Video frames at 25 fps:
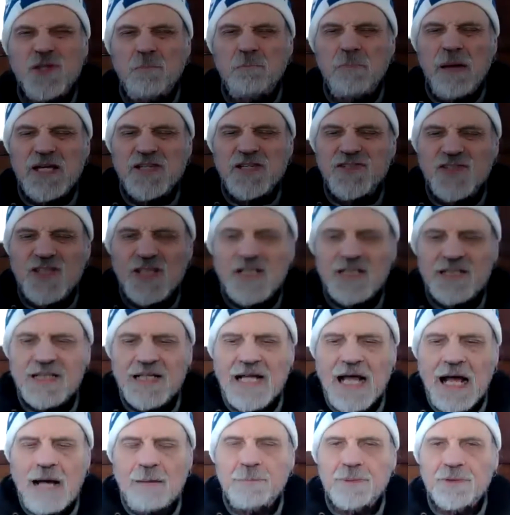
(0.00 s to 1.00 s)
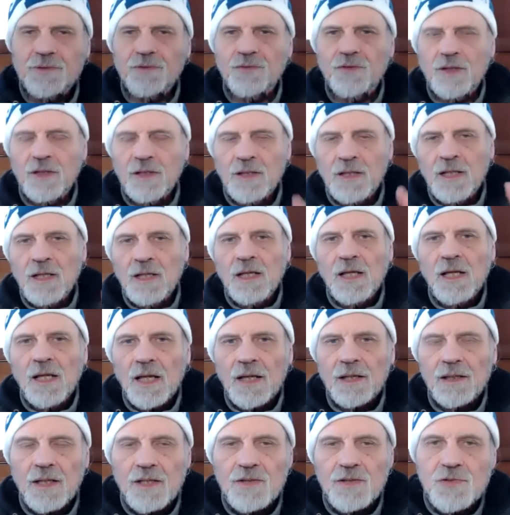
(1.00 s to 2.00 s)
the best thing that happened?
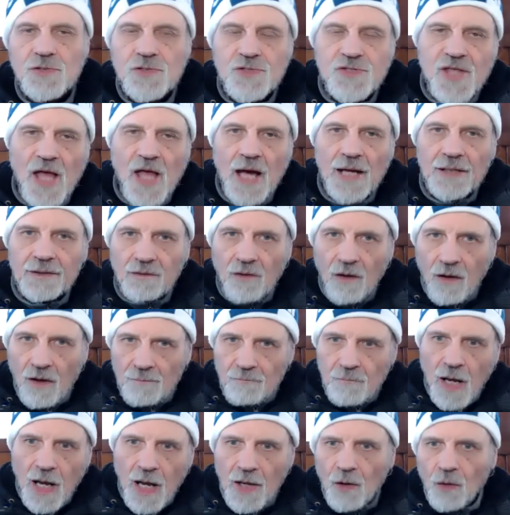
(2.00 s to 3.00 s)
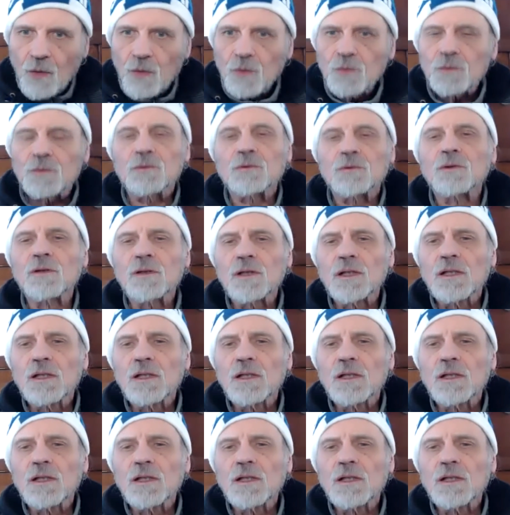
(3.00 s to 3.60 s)
And I use that on my own